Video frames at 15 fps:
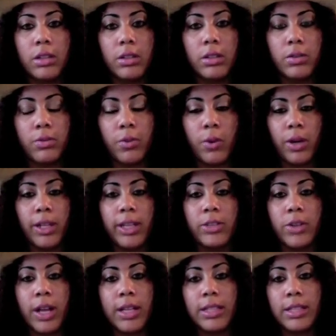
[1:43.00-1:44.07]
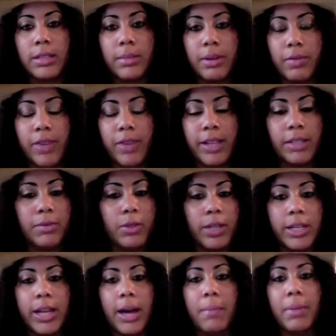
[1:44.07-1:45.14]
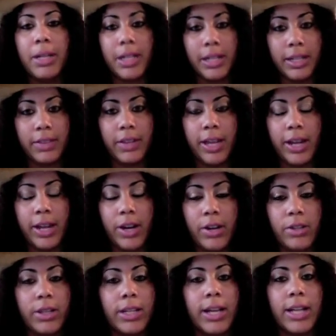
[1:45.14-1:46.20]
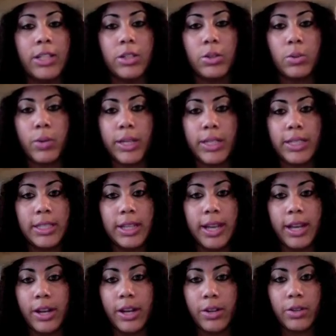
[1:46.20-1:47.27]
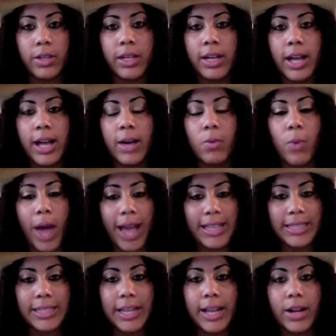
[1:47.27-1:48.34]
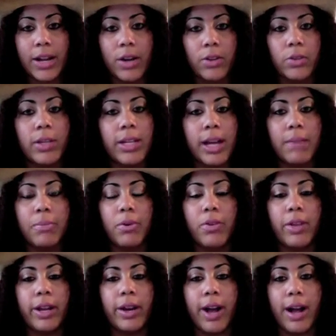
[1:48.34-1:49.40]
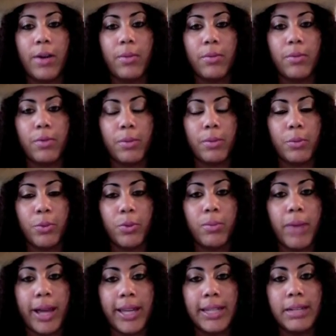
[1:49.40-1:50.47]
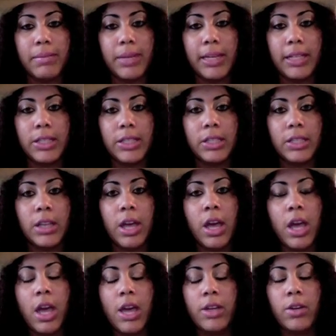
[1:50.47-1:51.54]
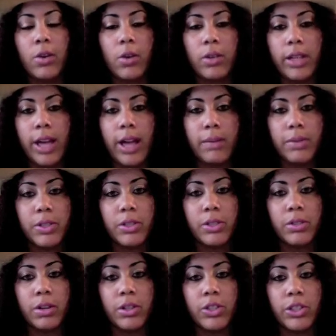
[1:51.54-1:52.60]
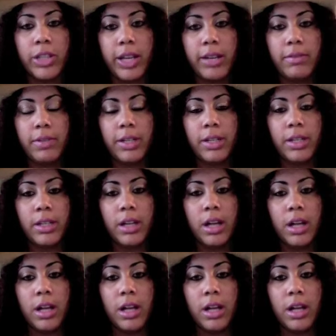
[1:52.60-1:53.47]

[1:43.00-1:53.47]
For electrolysis to be effective, you cannot pluck the hair, you cannot tweeze the hair, you cannot wax the hair, you cannot pull the hair out from the root by any means. Your only options are shaving,